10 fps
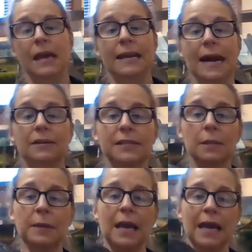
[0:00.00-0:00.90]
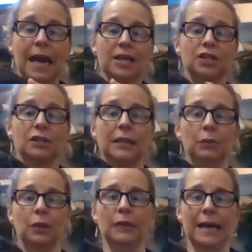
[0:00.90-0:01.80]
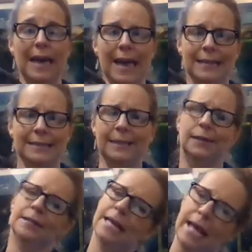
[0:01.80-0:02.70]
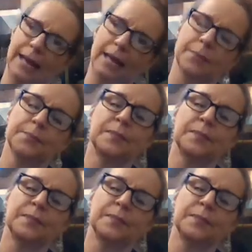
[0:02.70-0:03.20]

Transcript: Now Slippy occasionally will lay eggs in her tank.